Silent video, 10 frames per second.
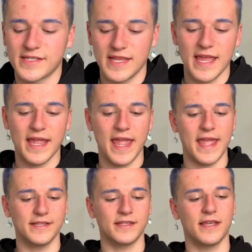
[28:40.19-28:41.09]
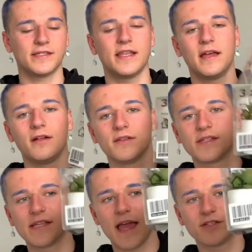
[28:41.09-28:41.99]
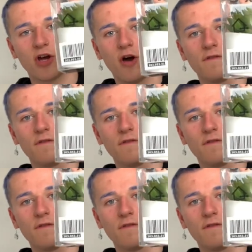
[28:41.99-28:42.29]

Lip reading: thing is this little set of